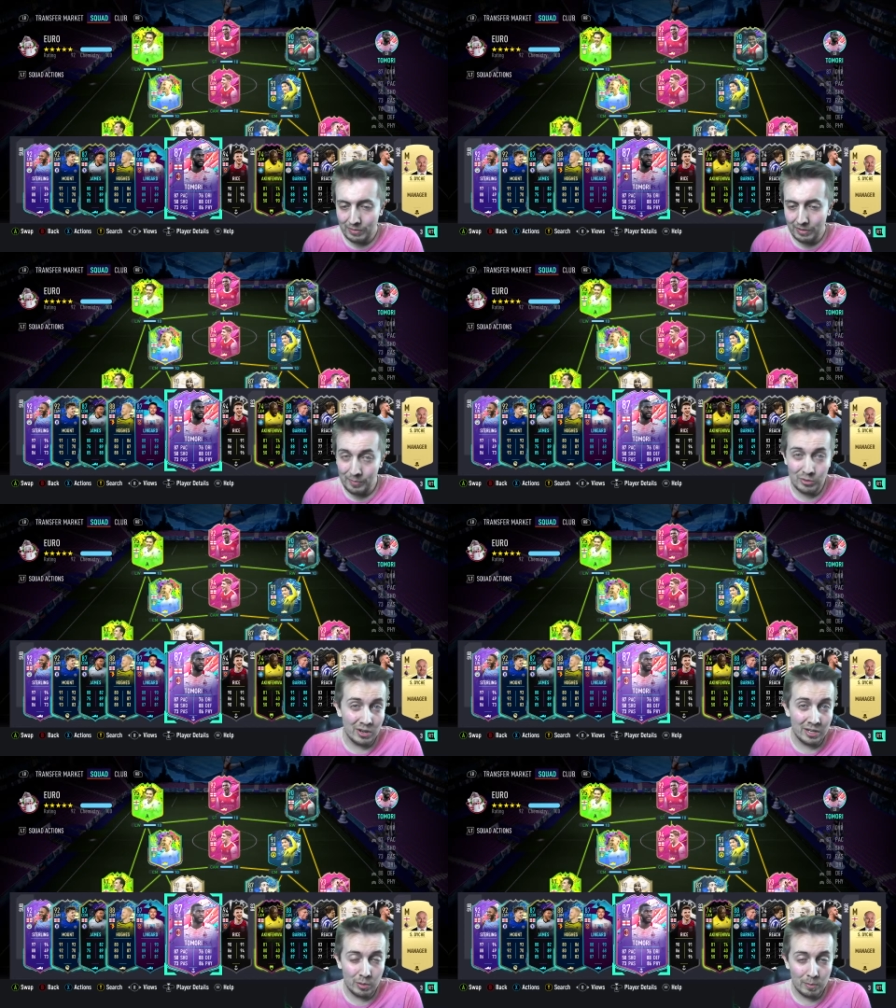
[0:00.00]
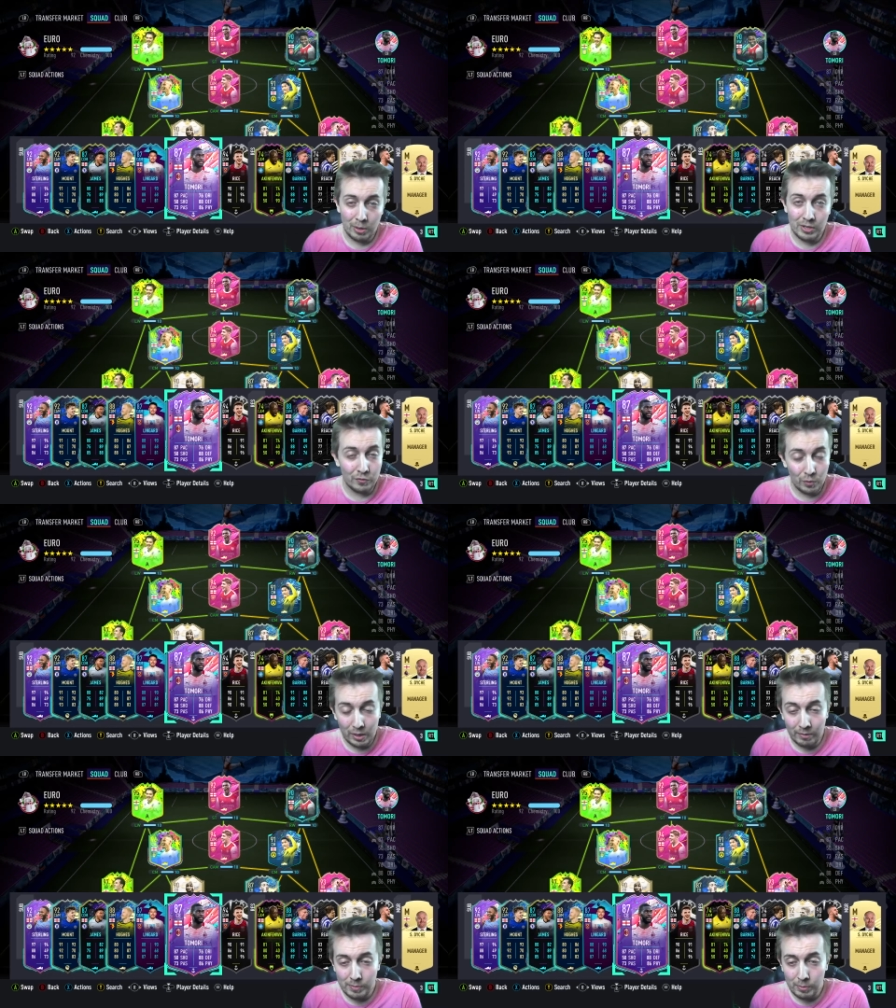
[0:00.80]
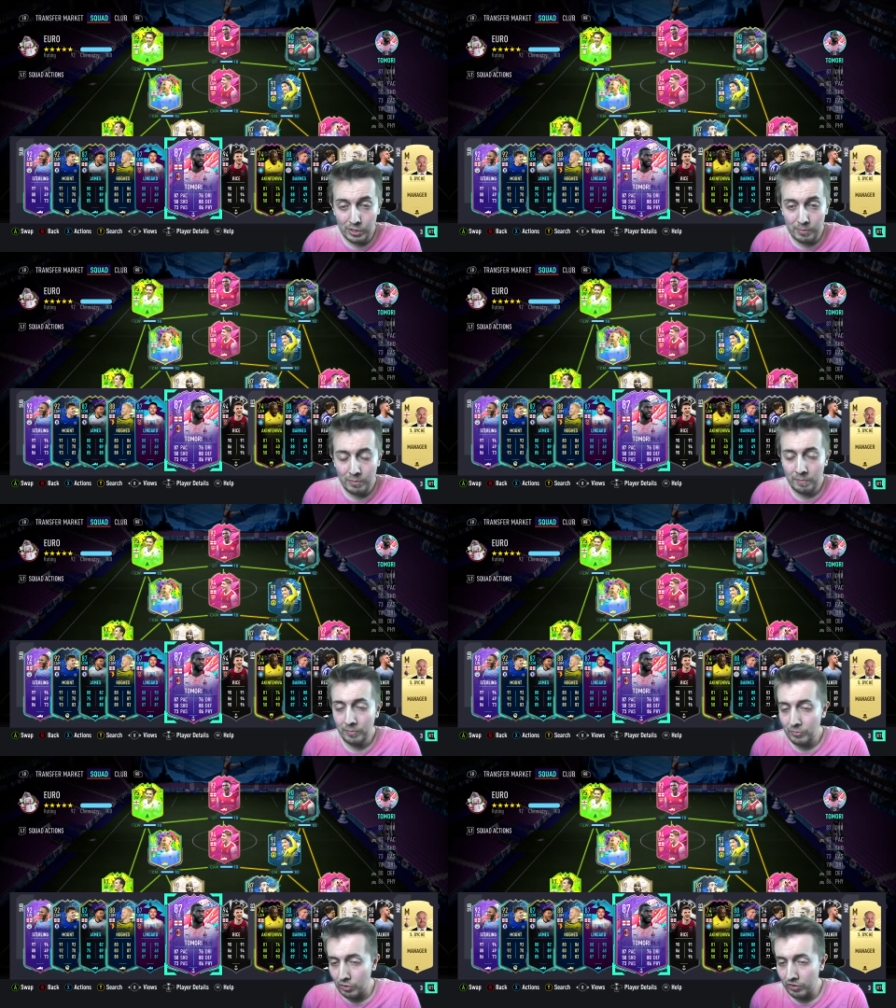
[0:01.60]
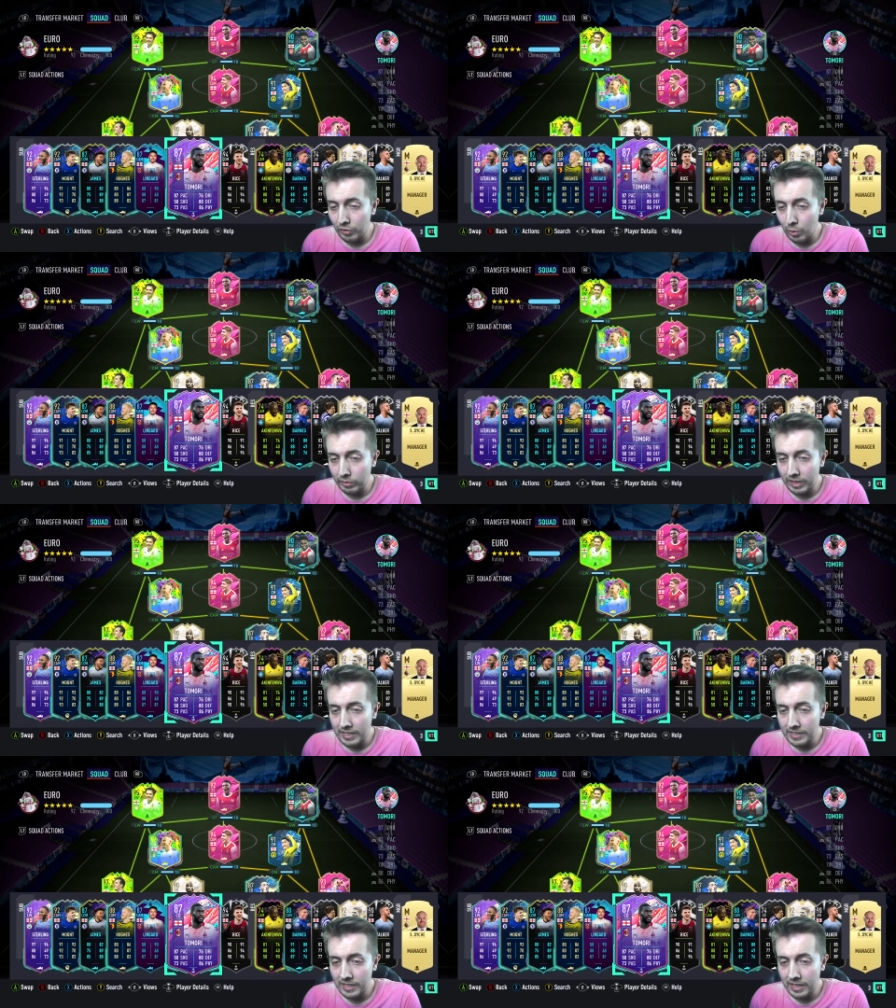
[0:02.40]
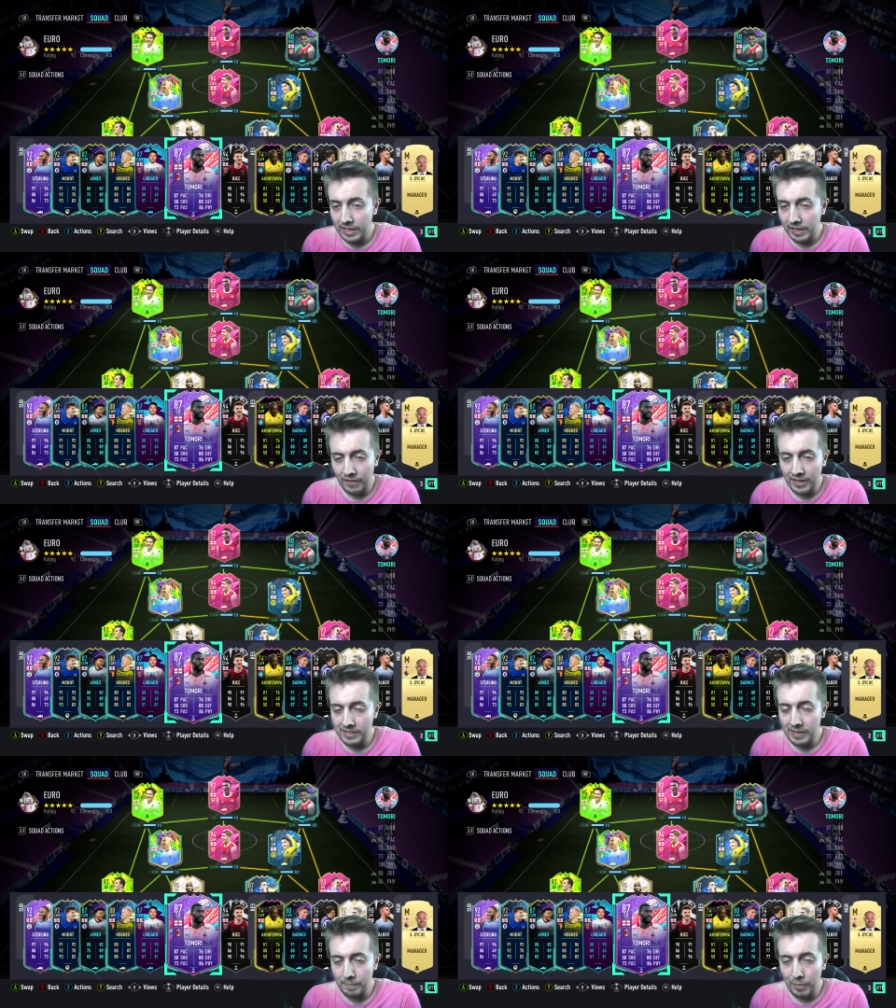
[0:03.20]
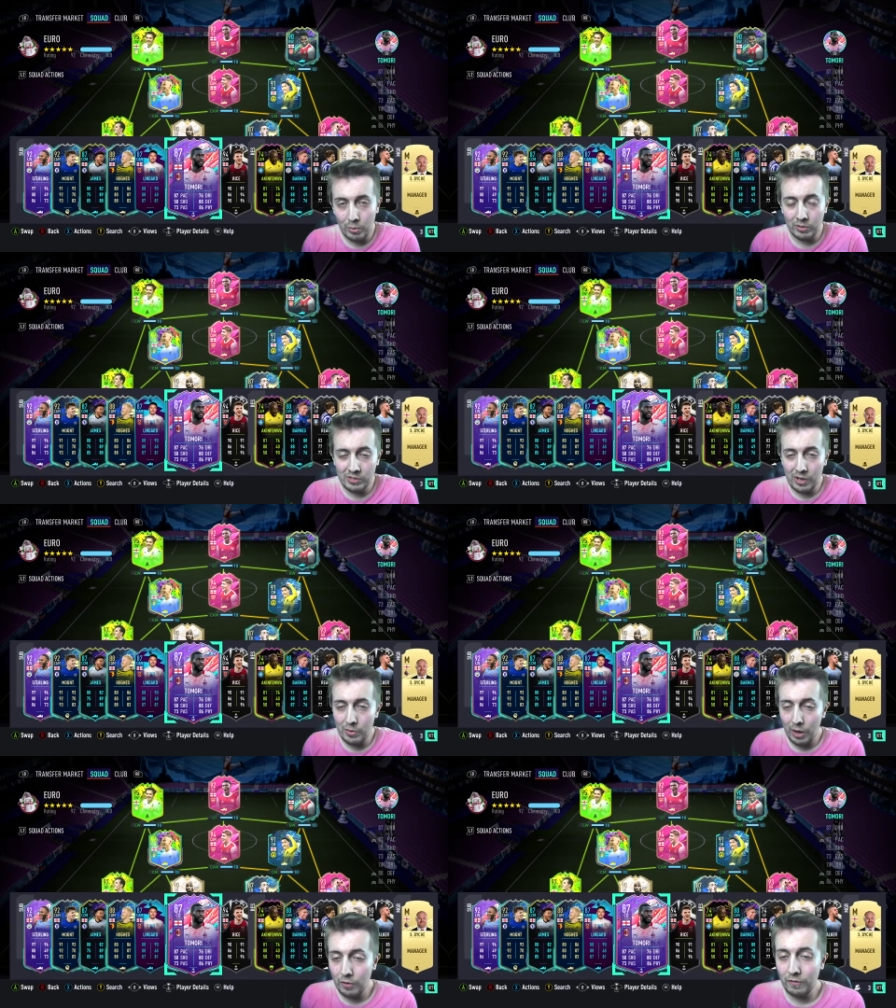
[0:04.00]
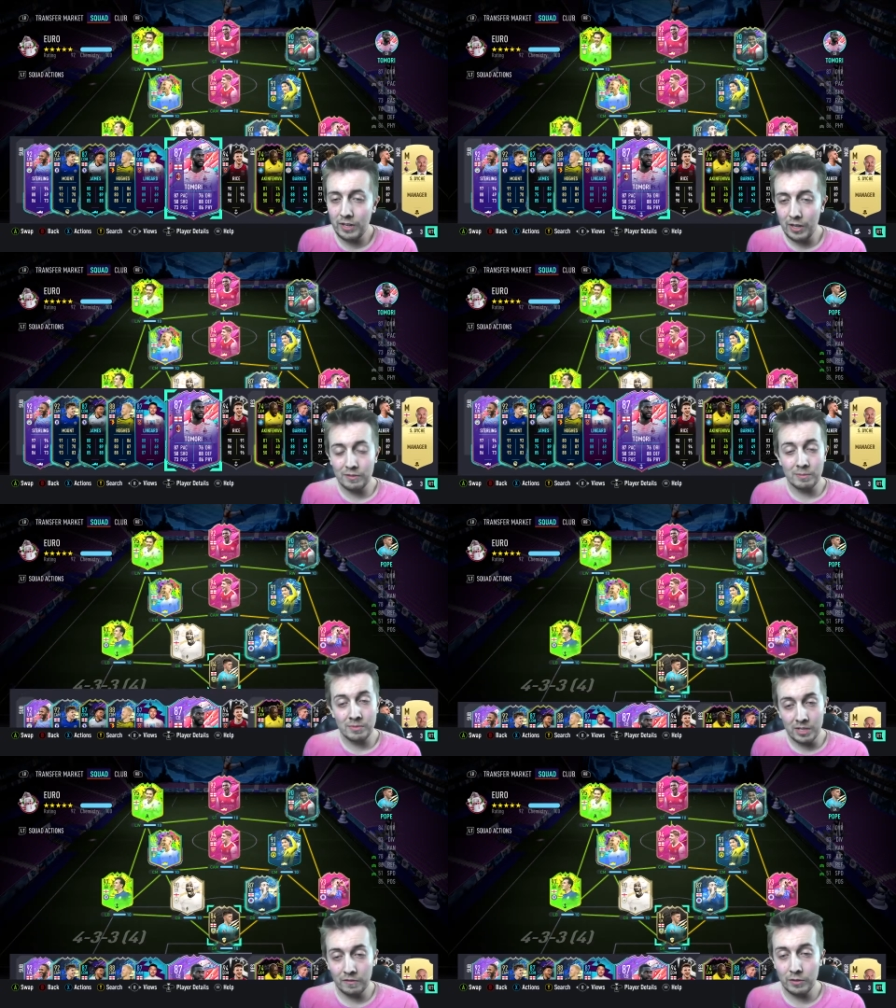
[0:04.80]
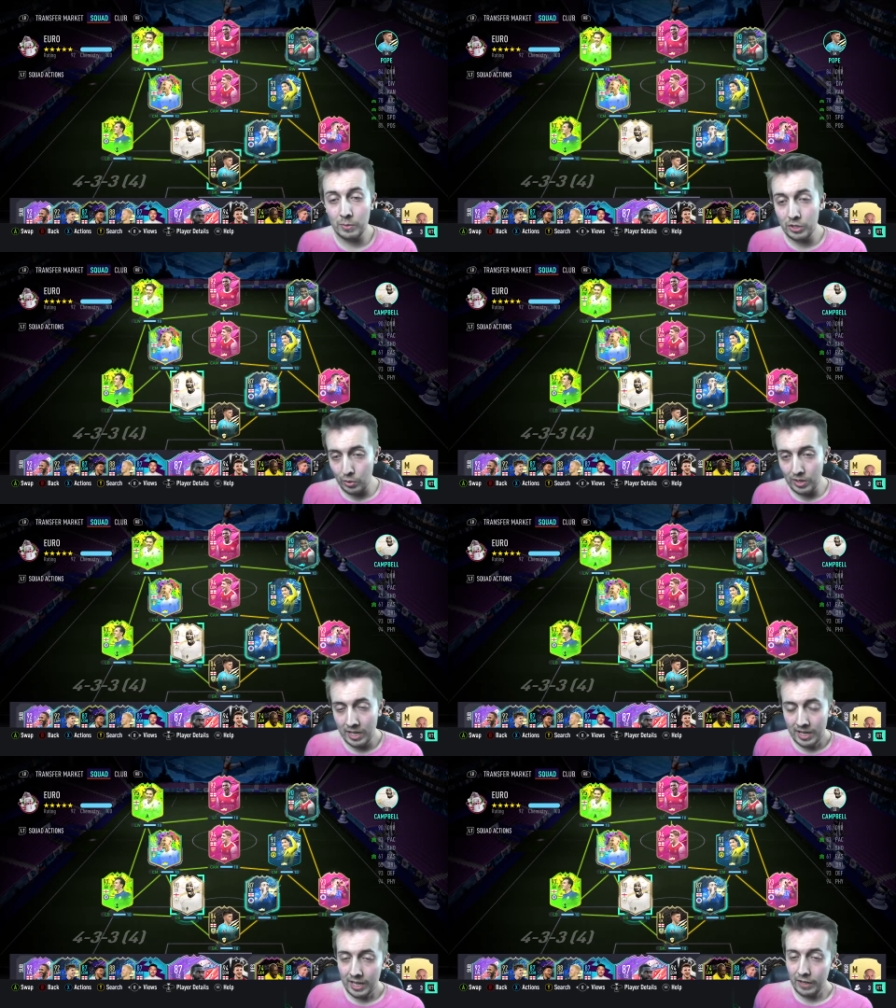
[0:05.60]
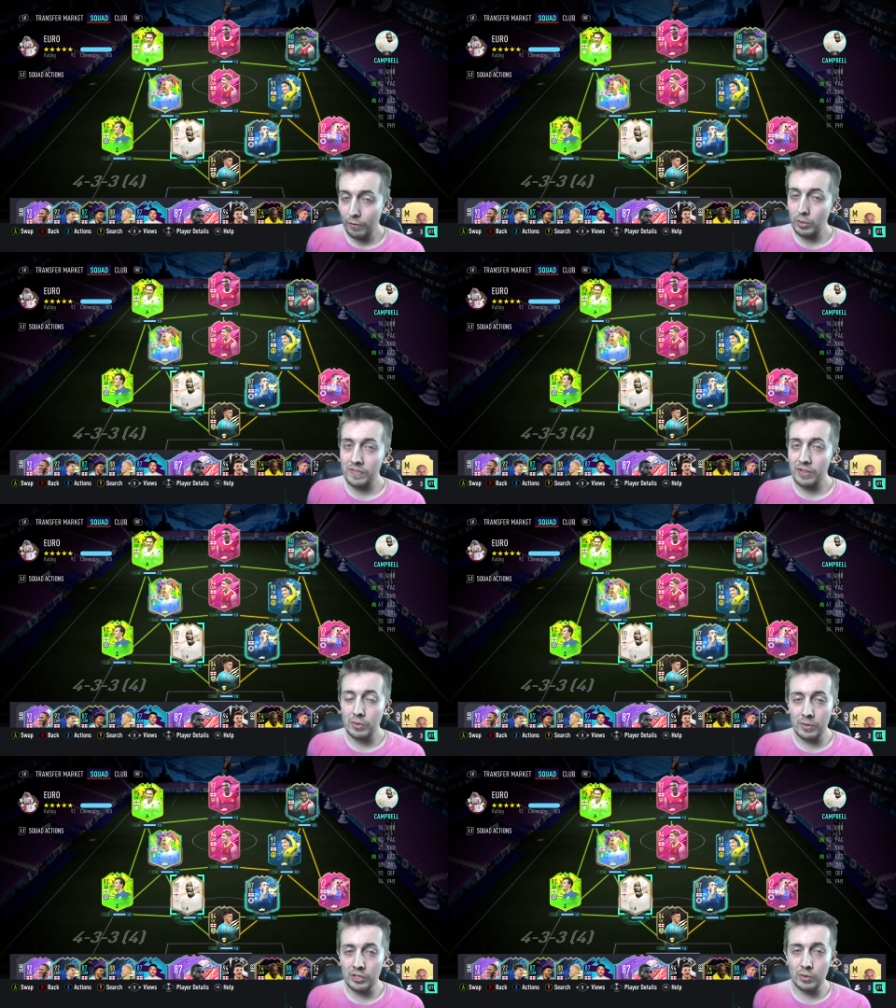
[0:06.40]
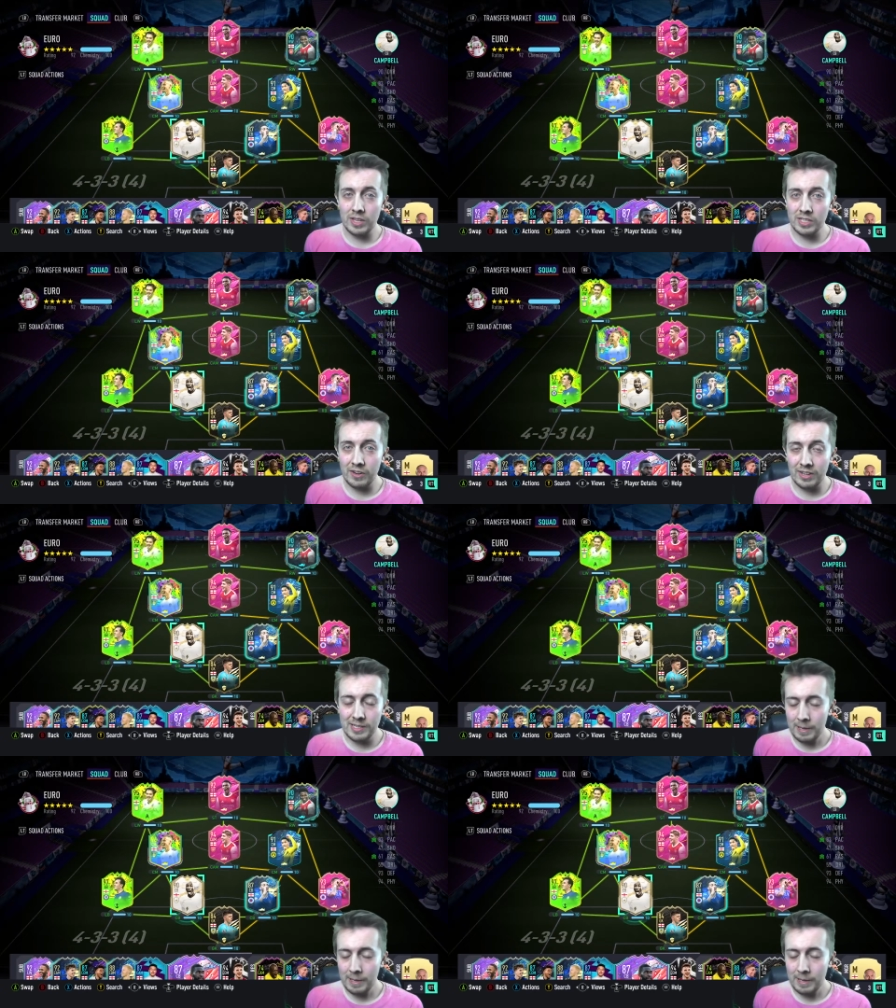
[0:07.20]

i'm trying to upload as frequently as possible trying to record these in in advance and in bulk so hopefully you have some stuff to enjoy and of course if you do enjoy this series